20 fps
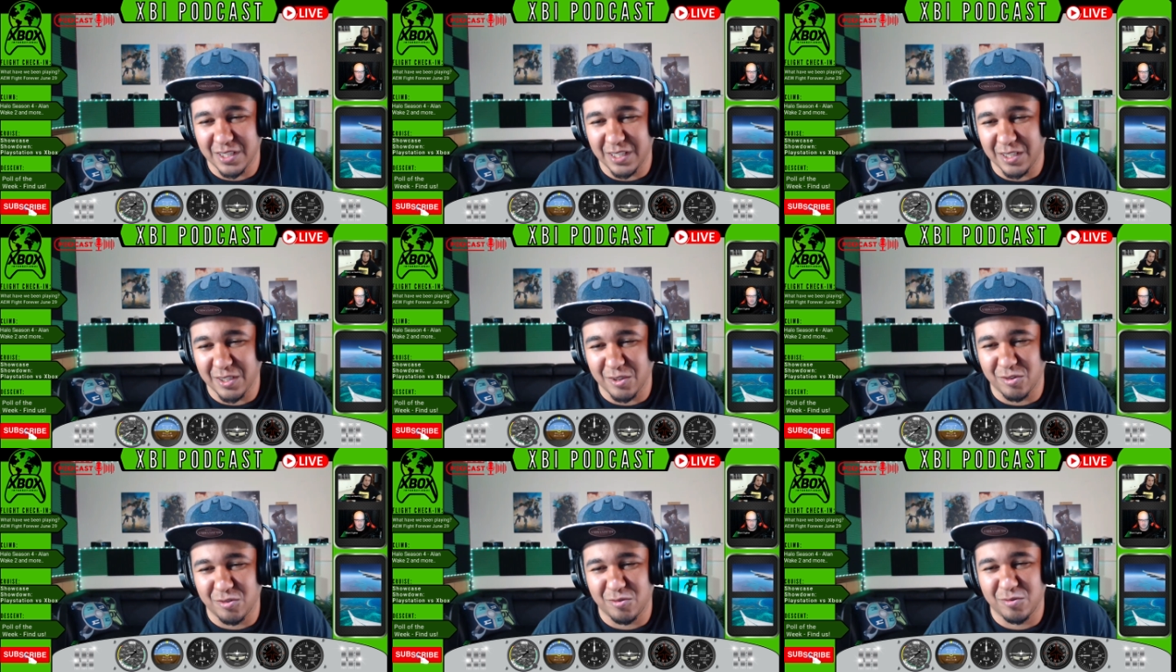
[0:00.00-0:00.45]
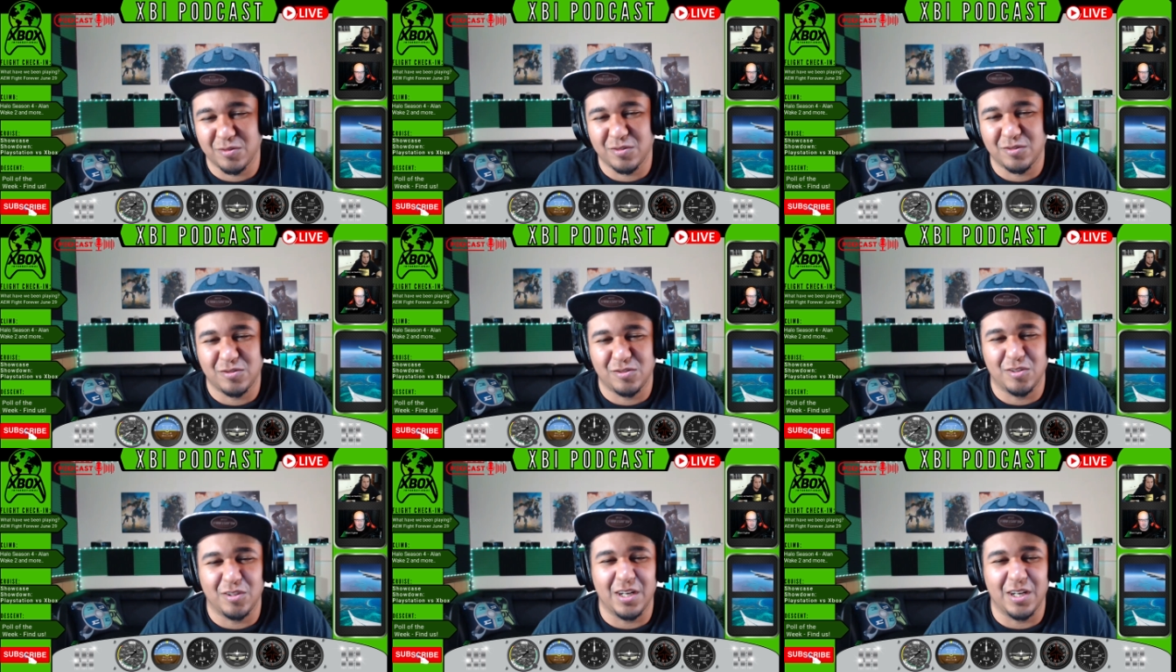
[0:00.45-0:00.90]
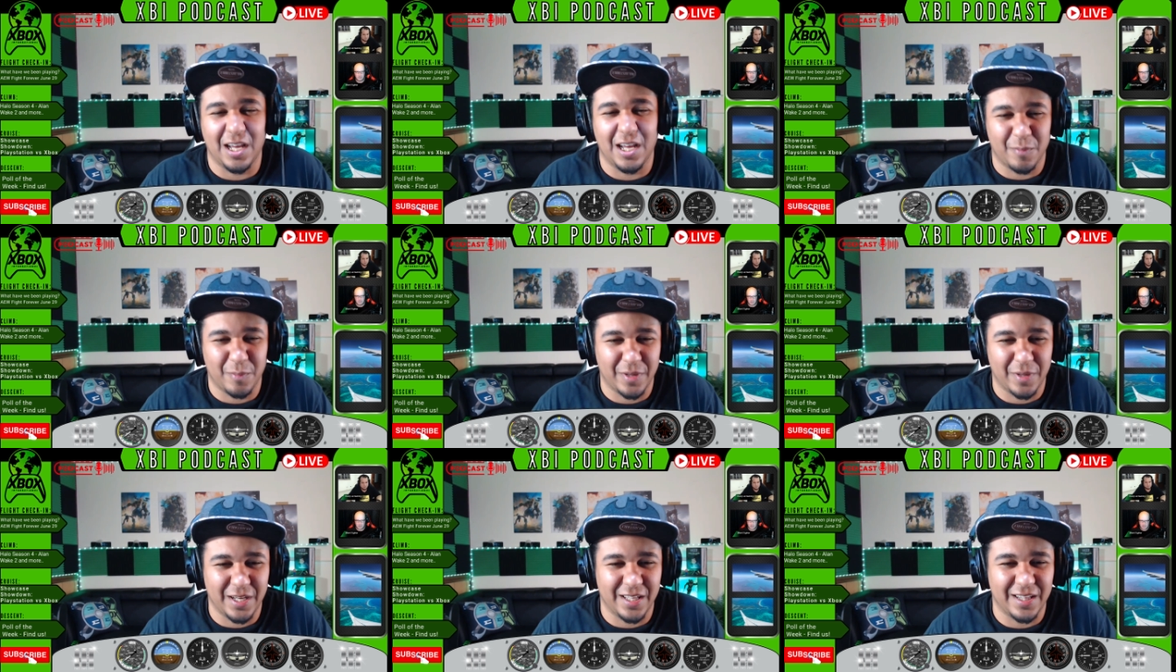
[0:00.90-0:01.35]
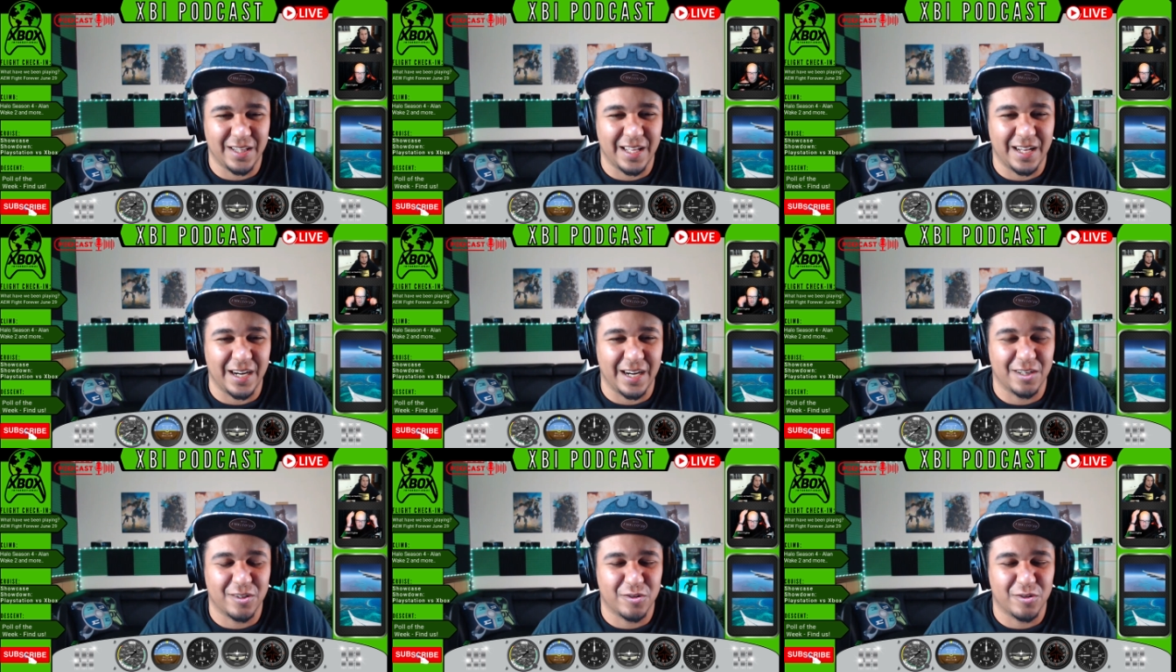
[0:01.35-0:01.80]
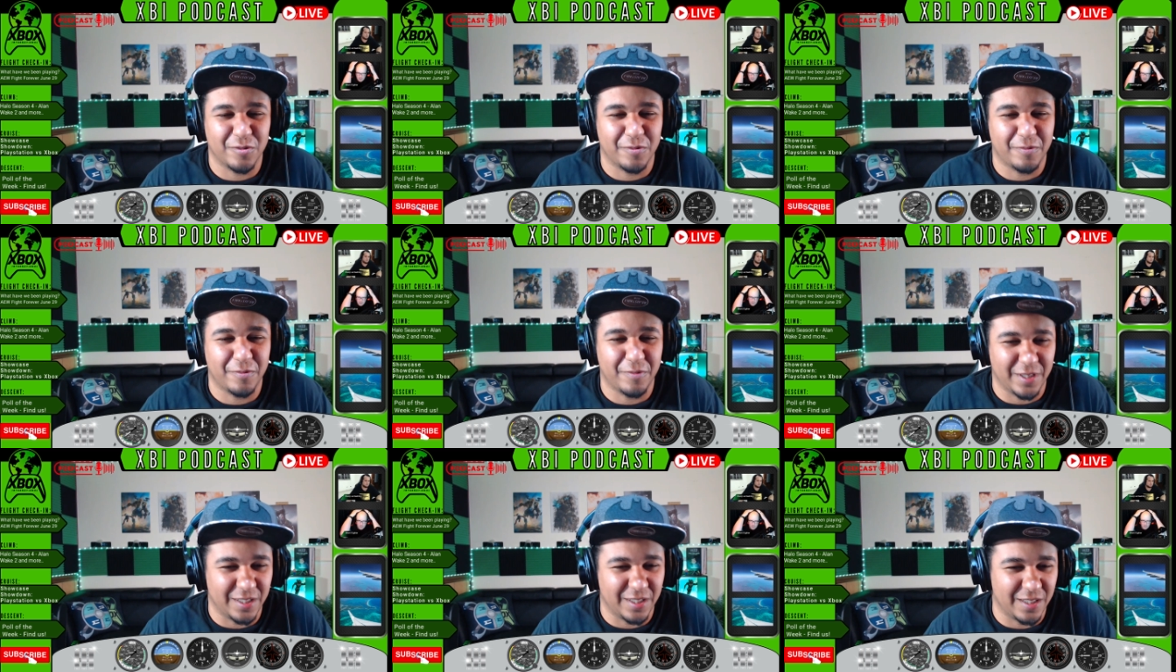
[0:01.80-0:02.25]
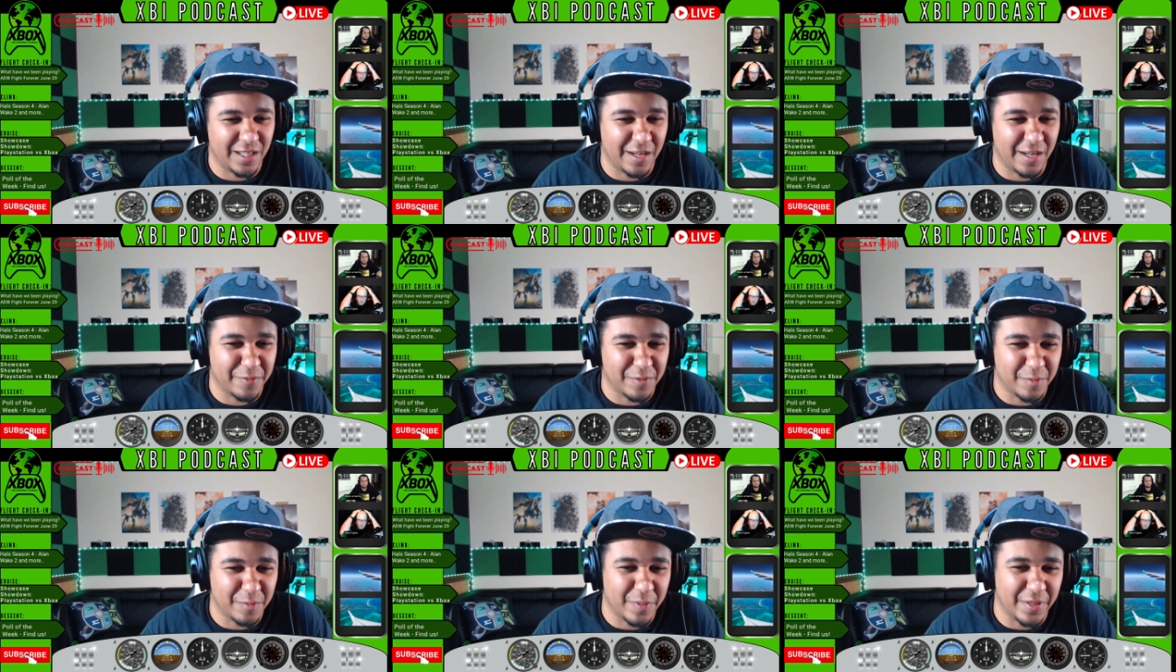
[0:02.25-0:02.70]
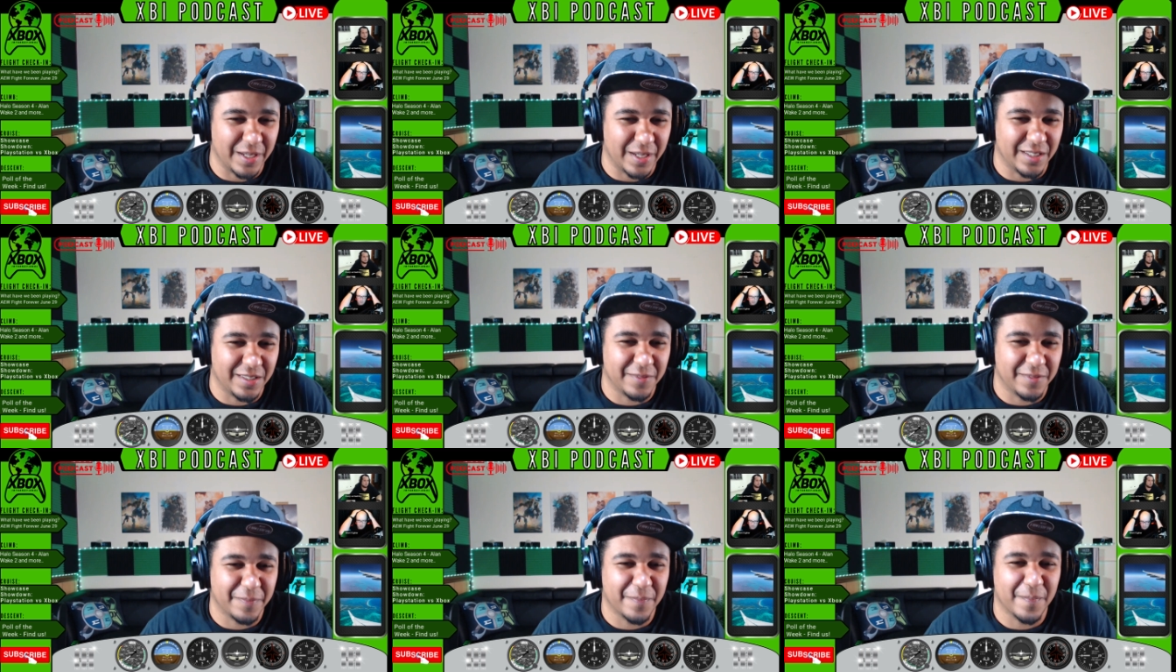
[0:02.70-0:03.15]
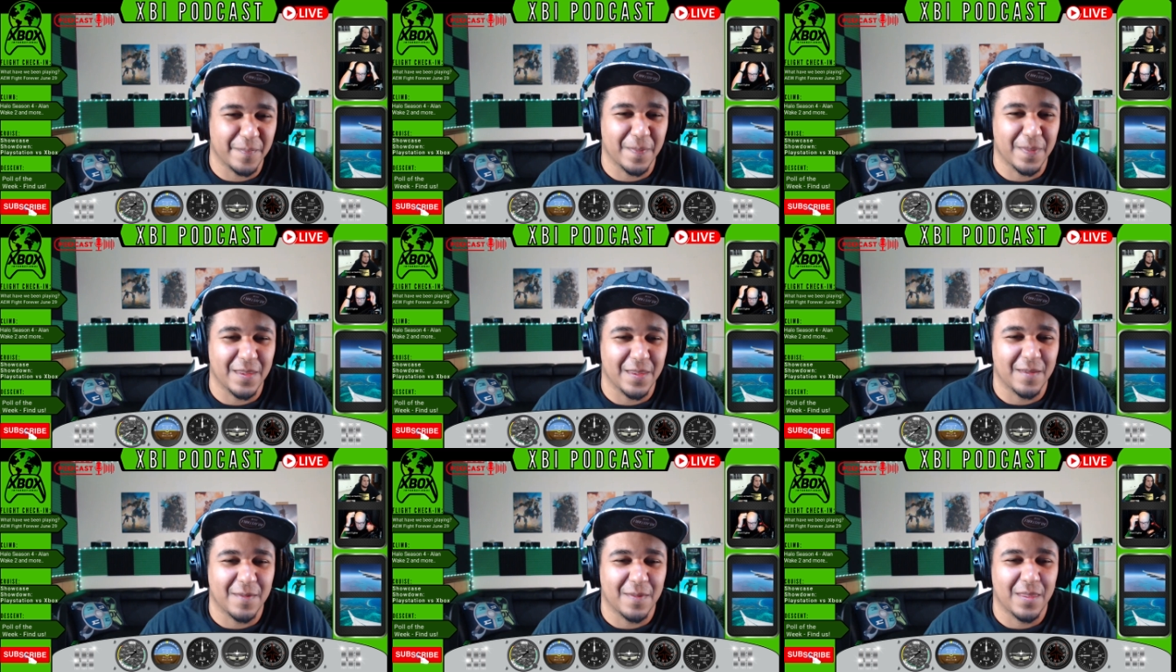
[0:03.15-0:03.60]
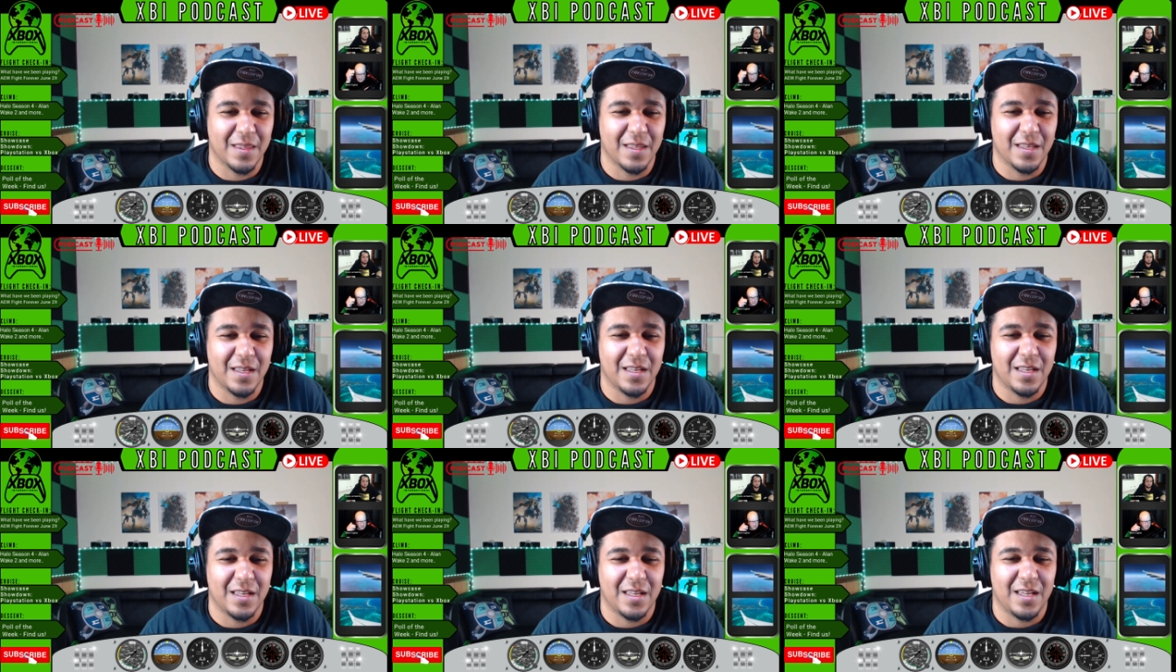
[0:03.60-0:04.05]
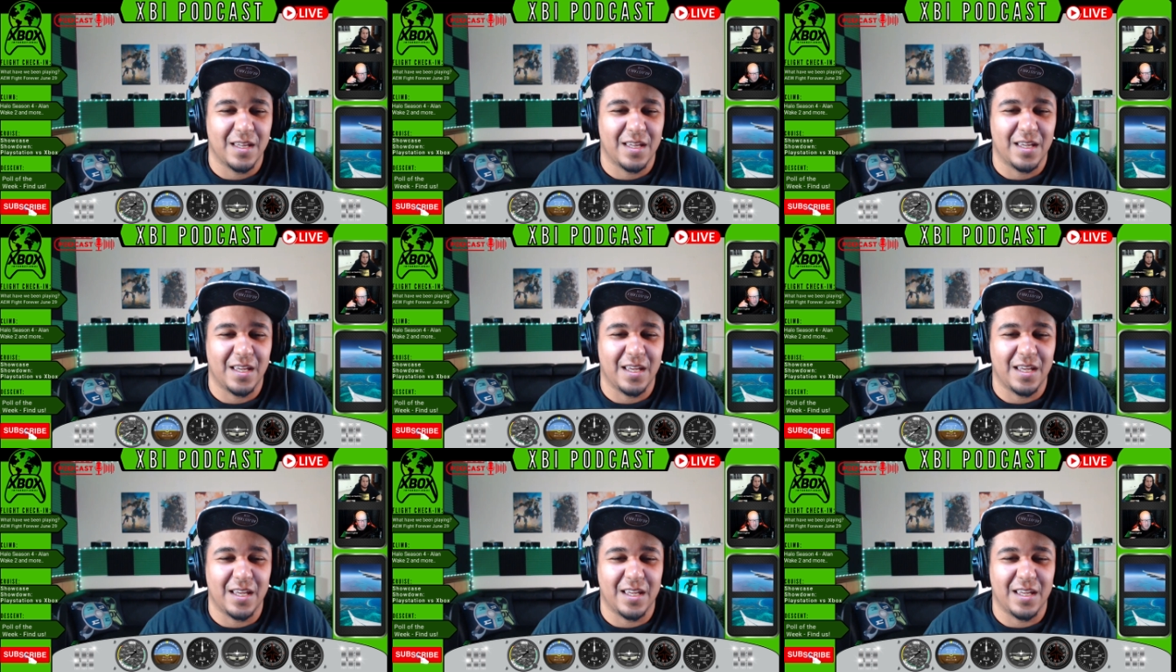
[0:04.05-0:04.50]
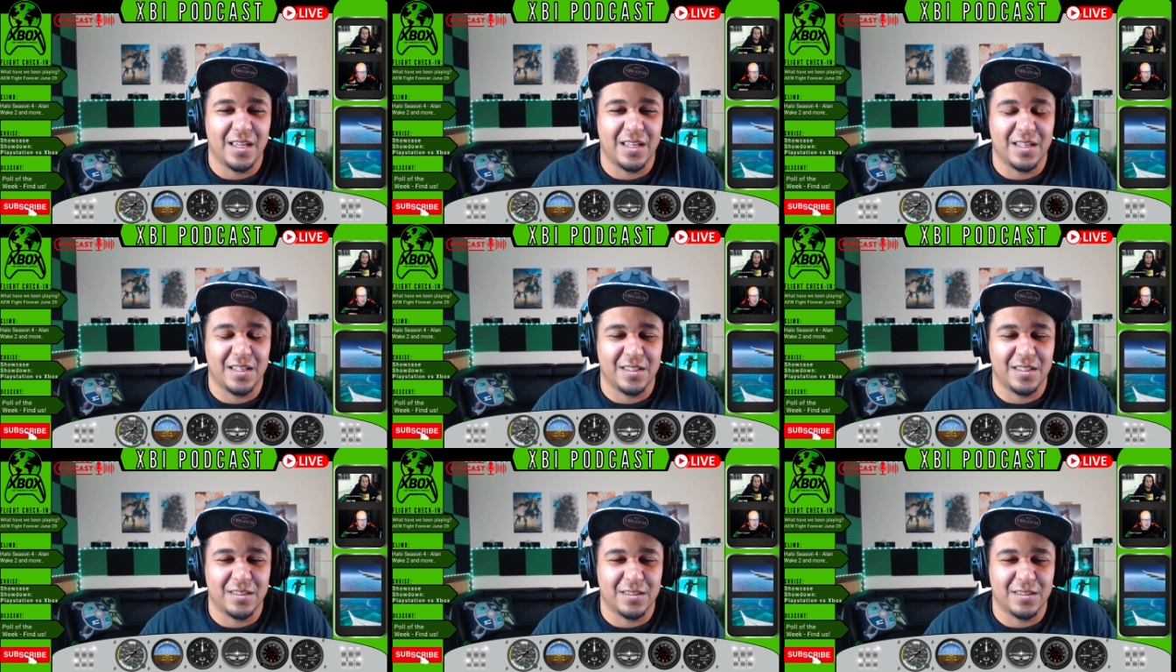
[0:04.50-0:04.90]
And what they're going to do is they're going to close the deal to not pay that extra fee they have to pay.